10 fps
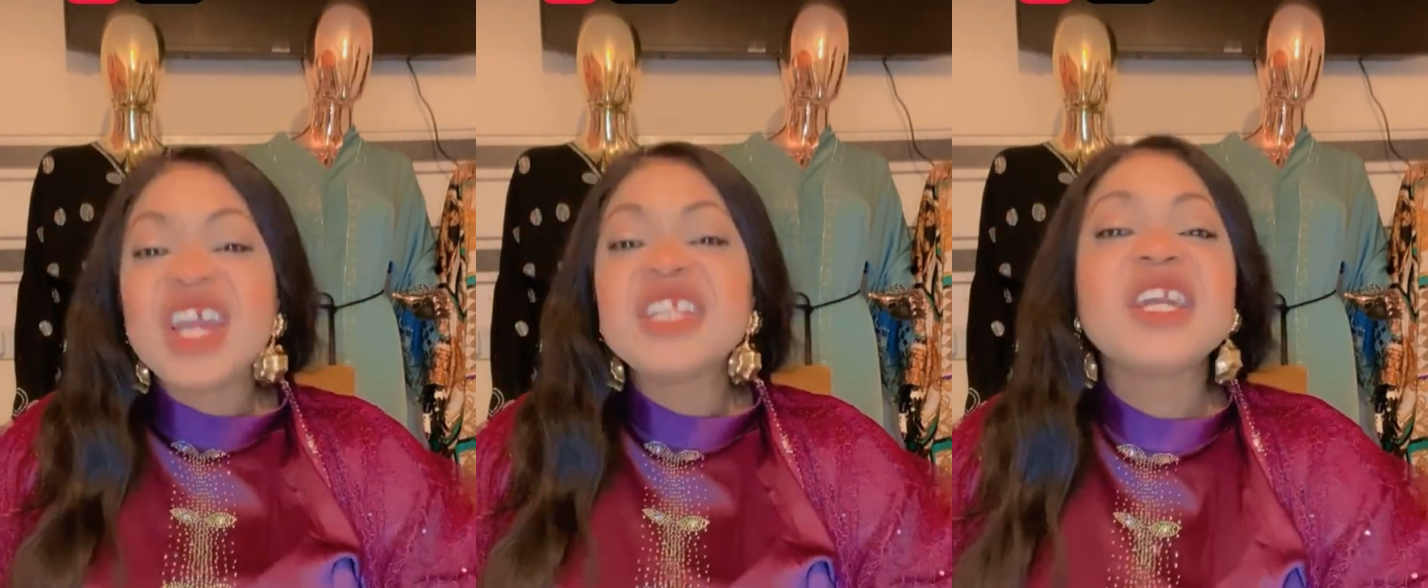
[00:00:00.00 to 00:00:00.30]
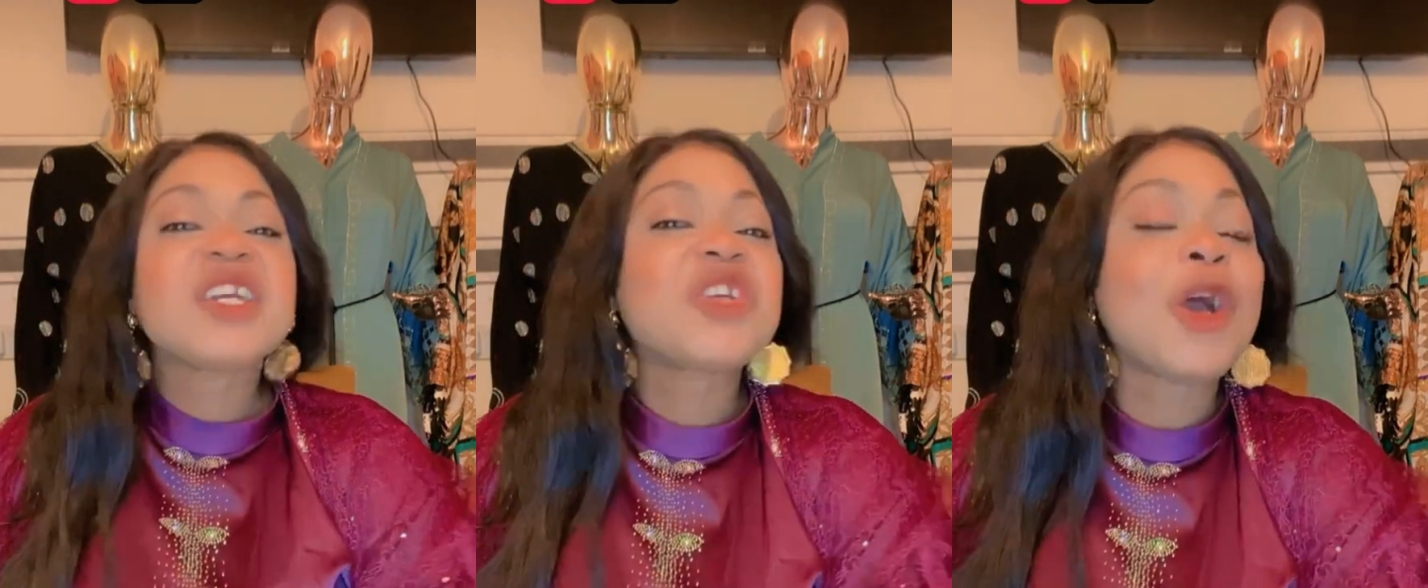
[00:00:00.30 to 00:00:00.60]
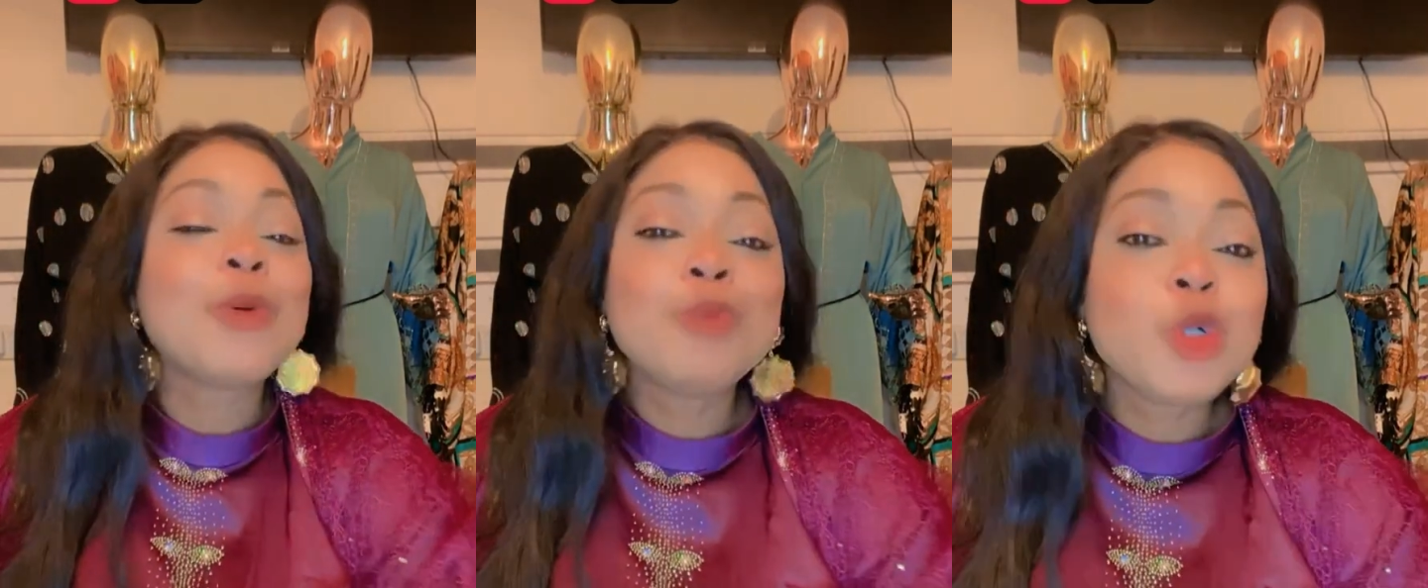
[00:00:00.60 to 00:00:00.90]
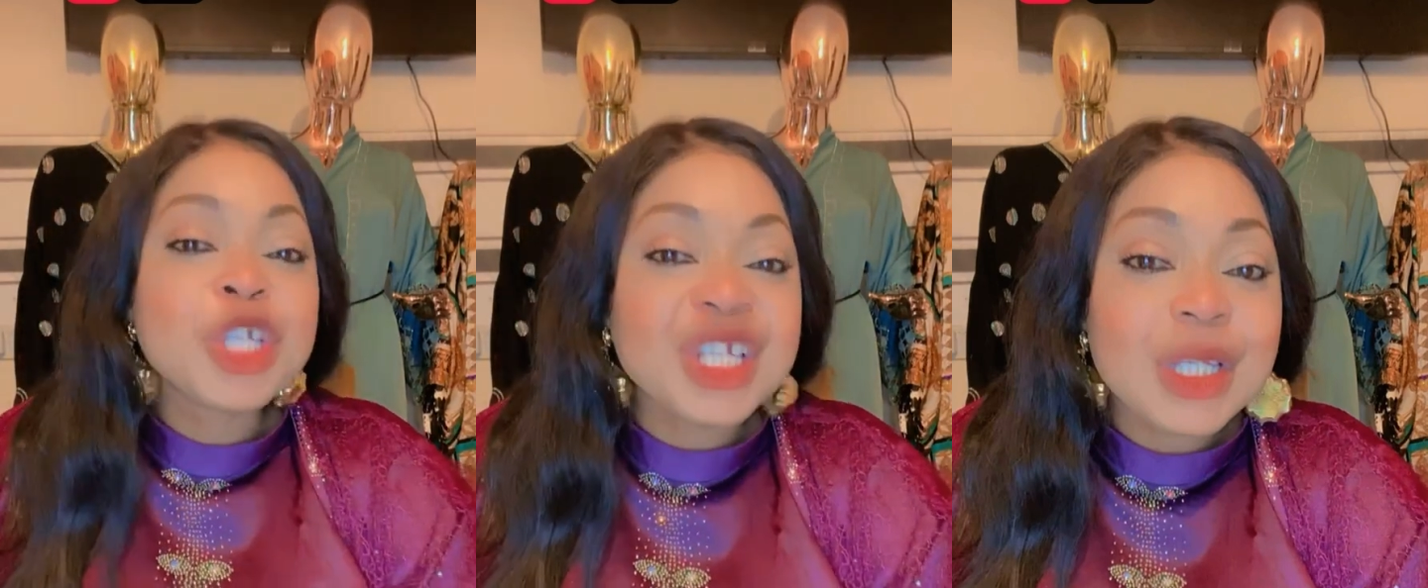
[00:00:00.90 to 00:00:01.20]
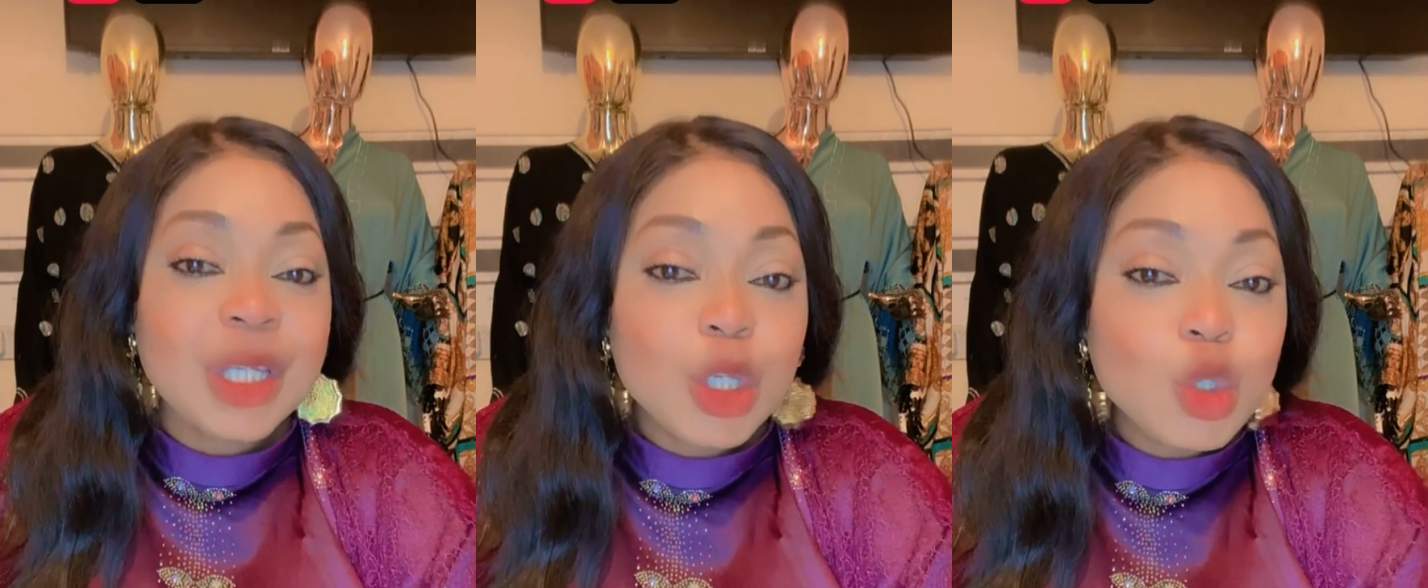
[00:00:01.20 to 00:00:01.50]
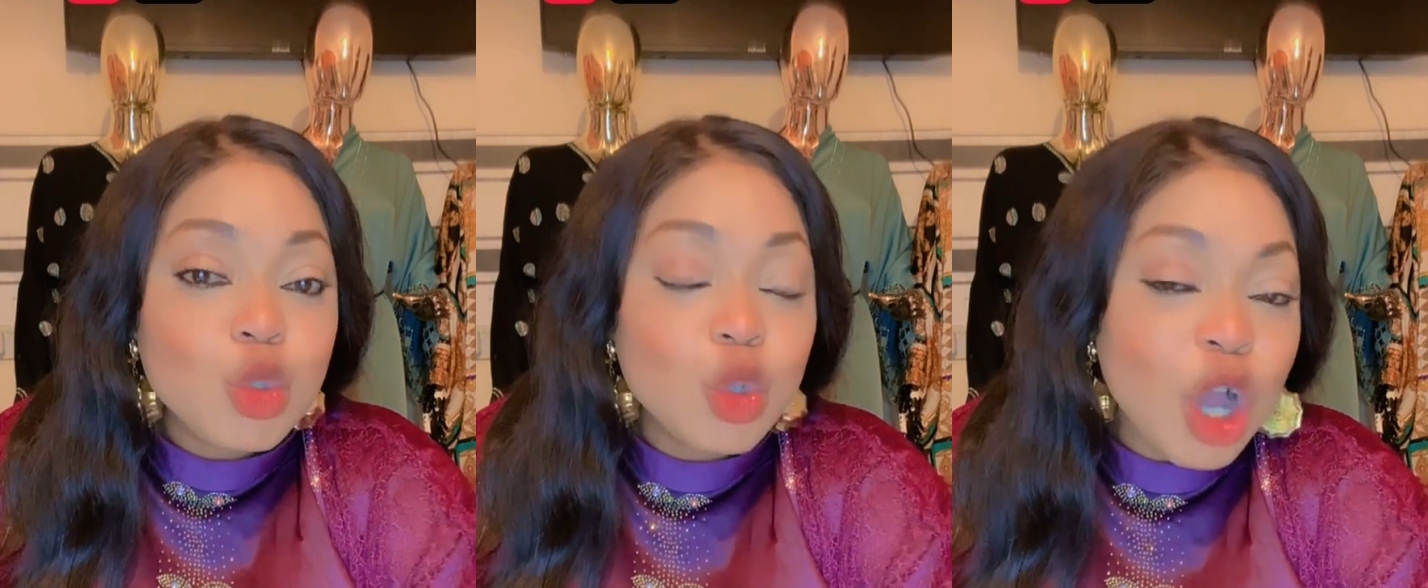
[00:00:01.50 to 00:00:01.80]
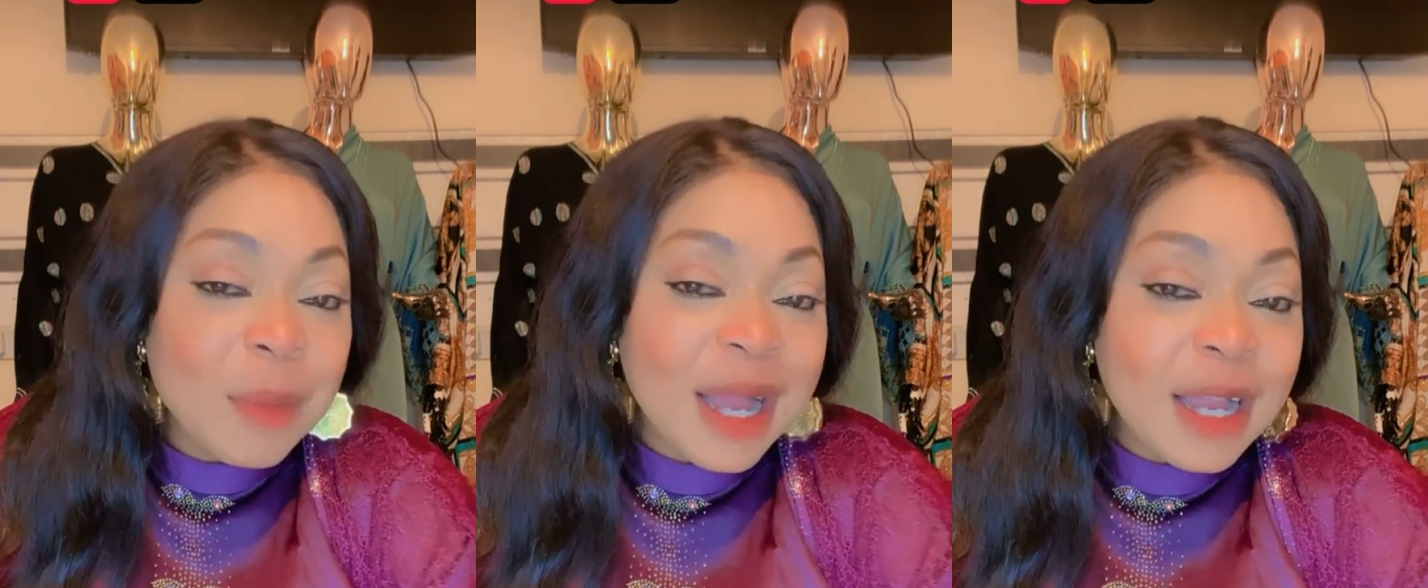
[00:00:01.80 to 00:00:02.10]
when they call Buki to come